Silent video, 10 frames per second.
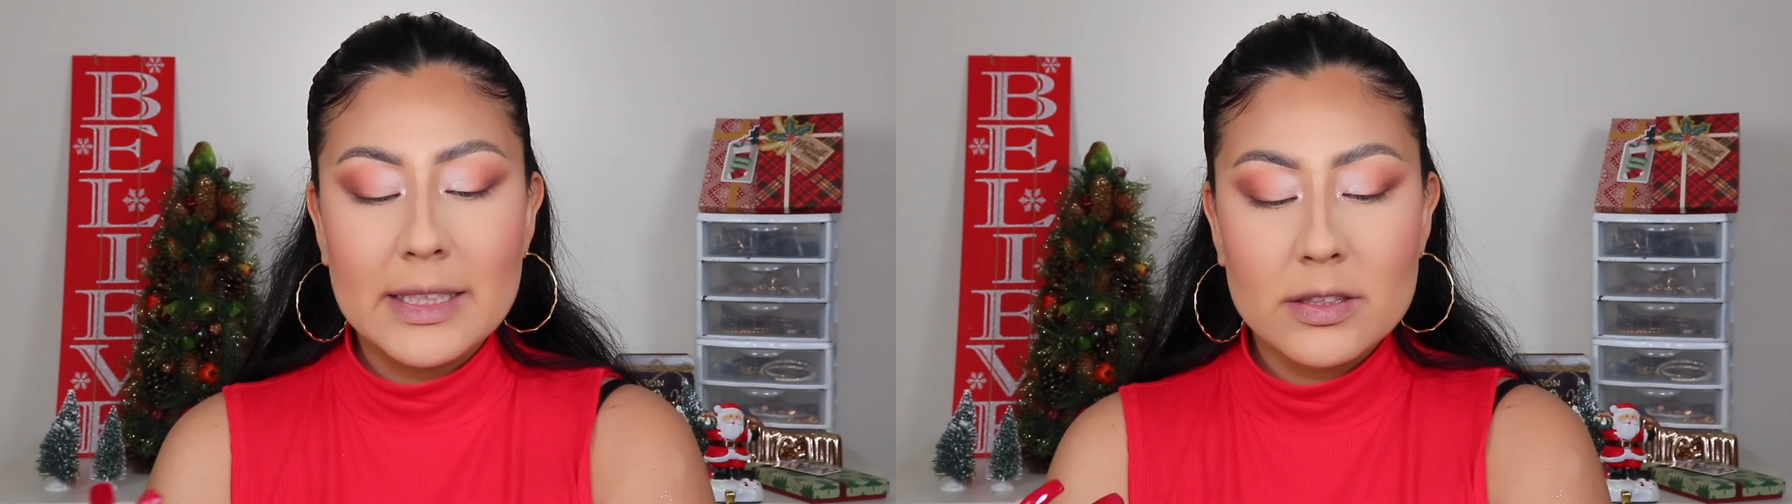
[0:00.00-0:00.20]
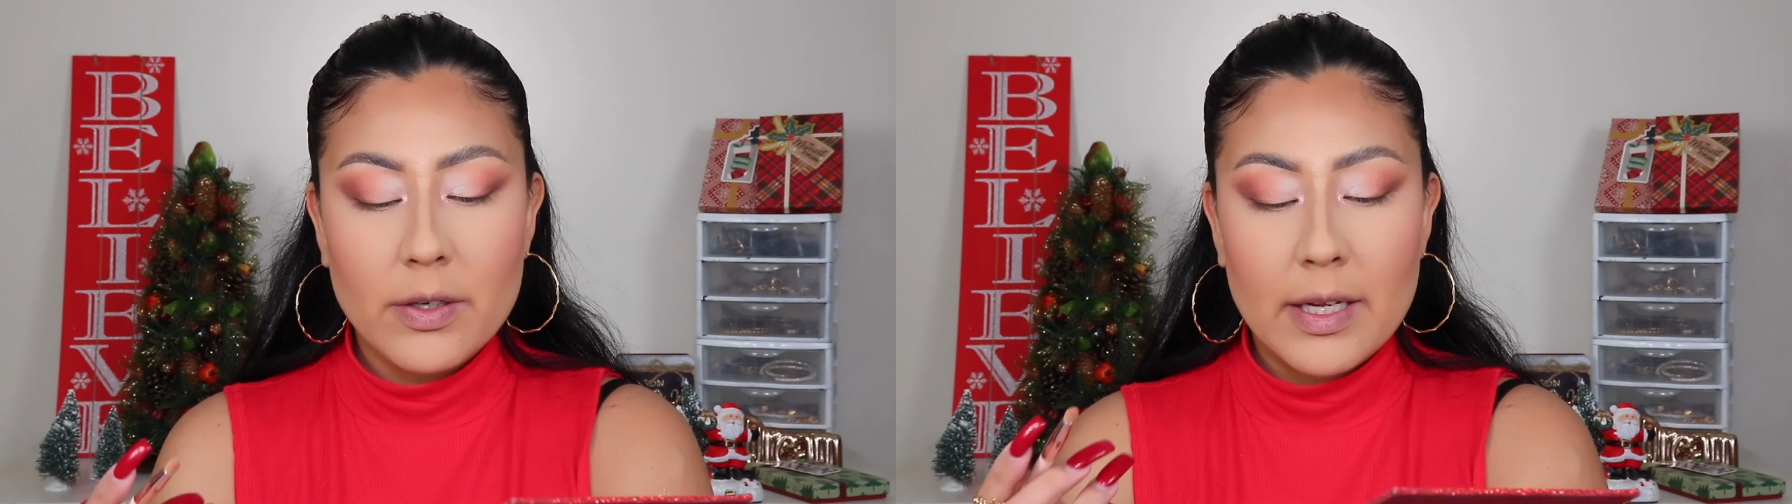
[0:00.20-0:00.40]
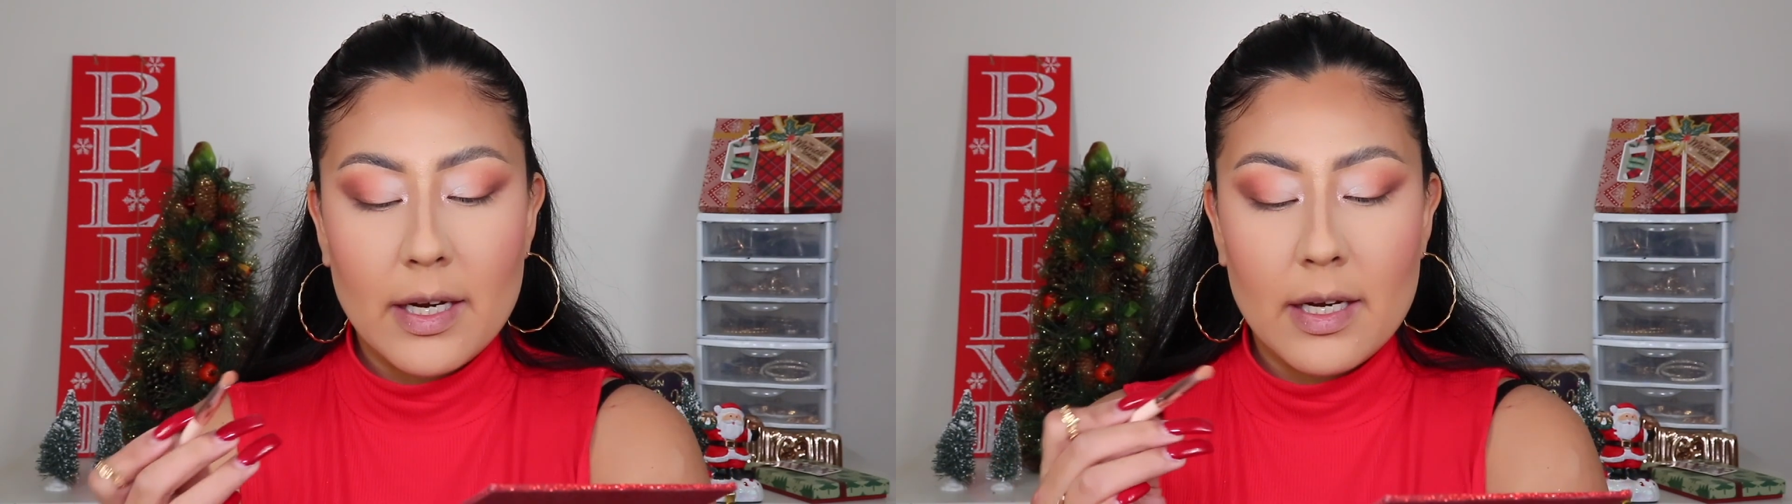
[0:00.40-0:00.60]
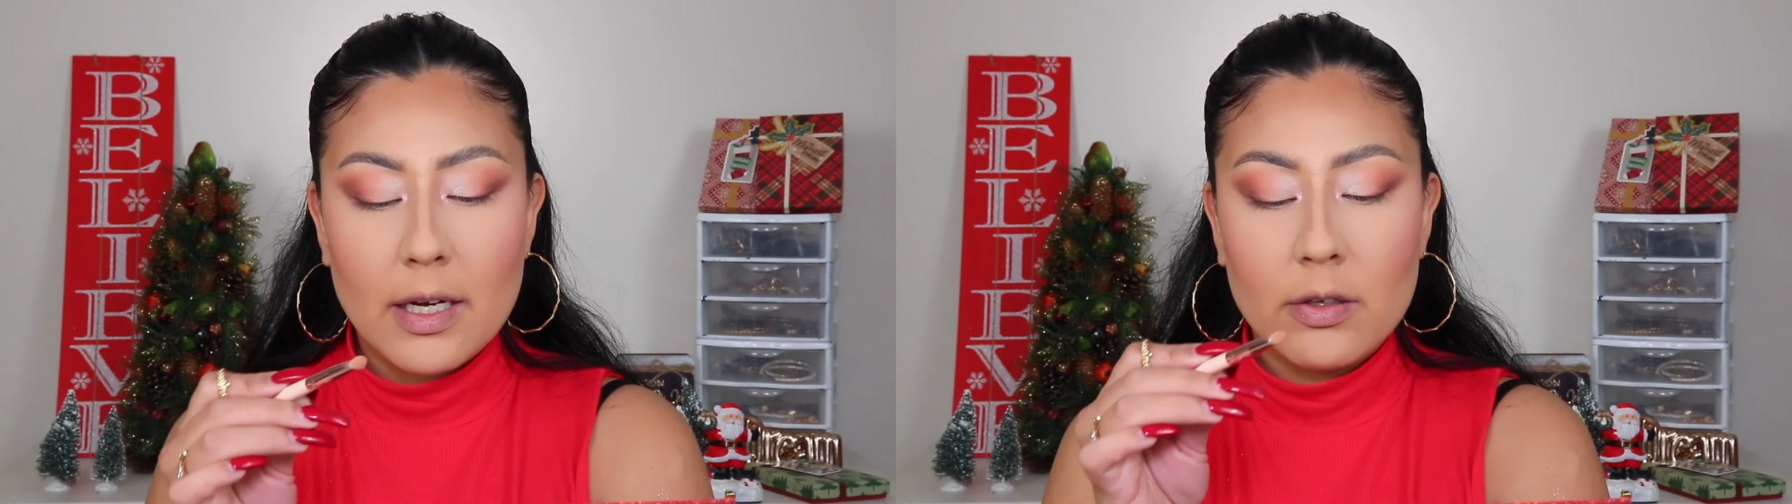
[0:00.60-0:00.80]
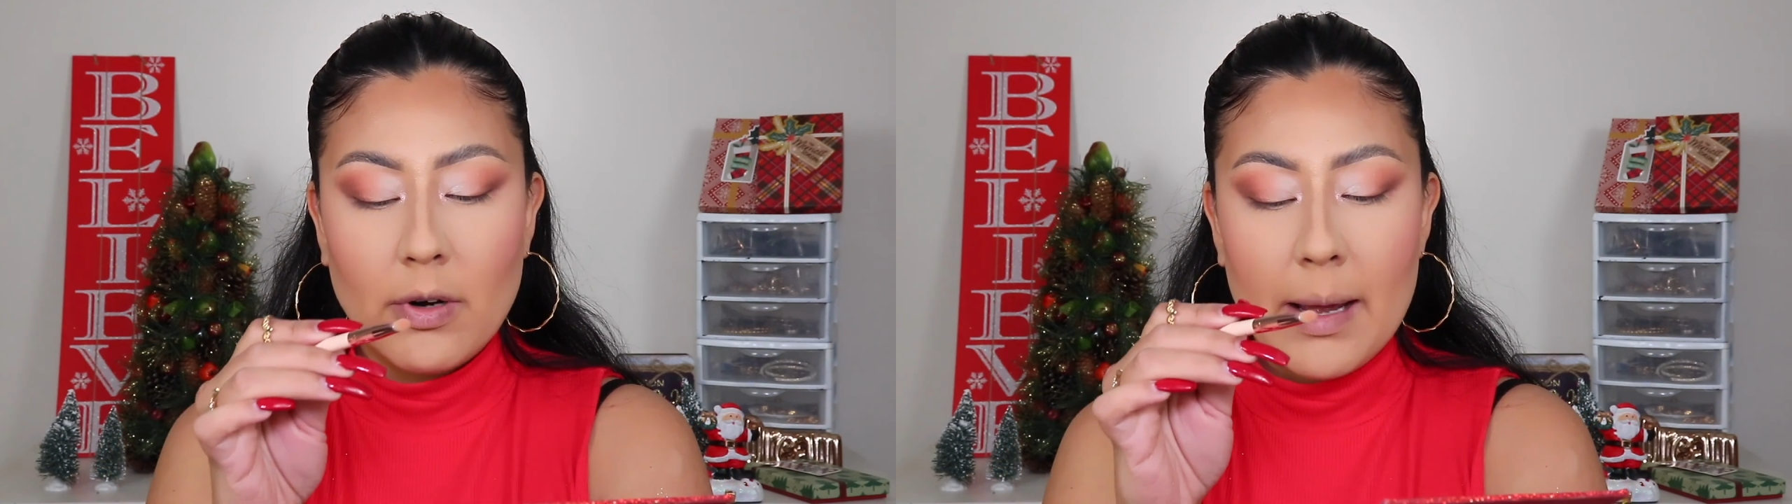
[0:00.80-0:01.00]
let's go ahead
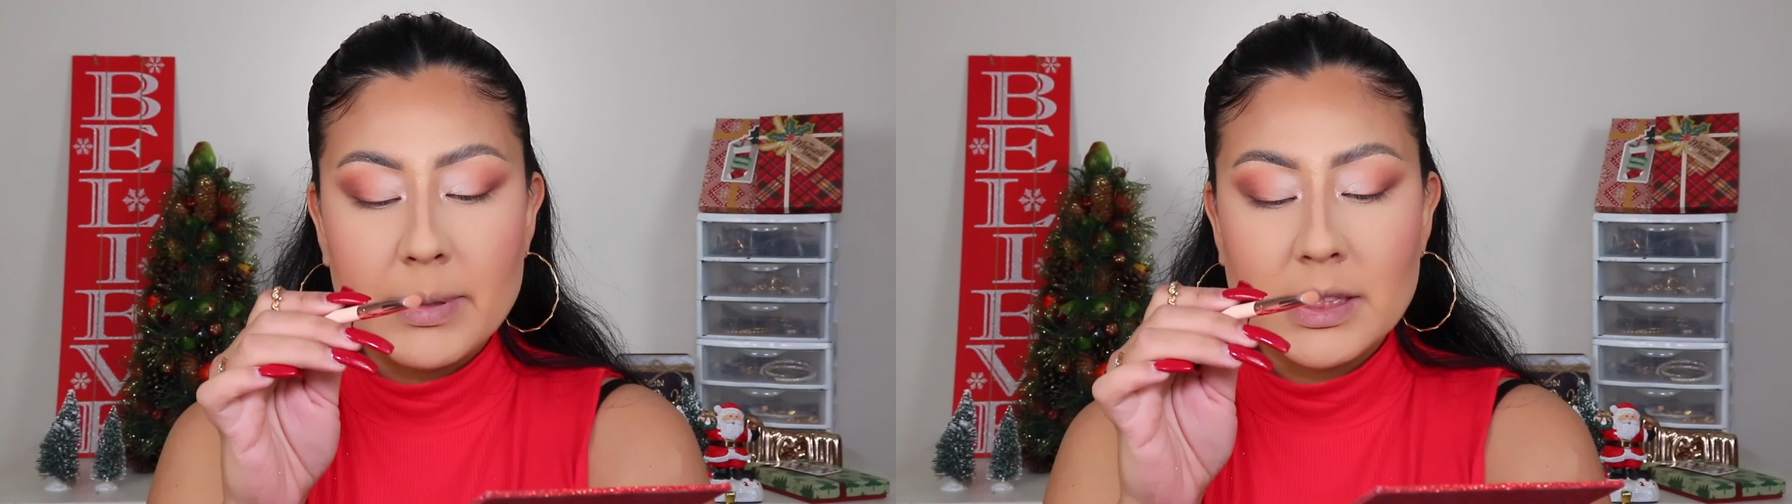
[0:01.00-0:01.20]
and grab